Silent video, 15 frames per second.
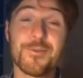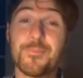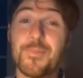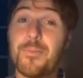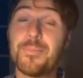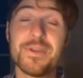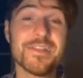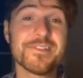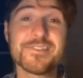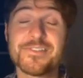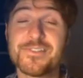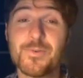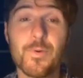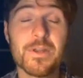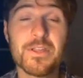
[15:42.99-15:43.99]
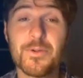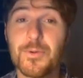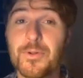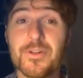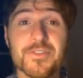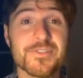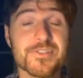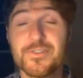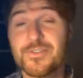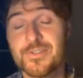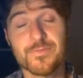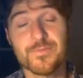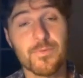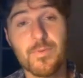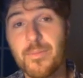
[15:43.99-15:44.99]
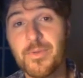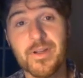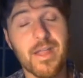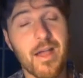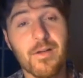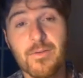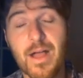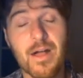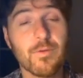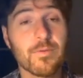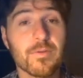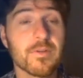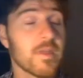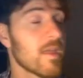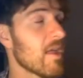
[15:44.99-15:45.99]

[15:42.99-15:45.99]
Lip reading: bumping into 20-year-olds and you're just remembering how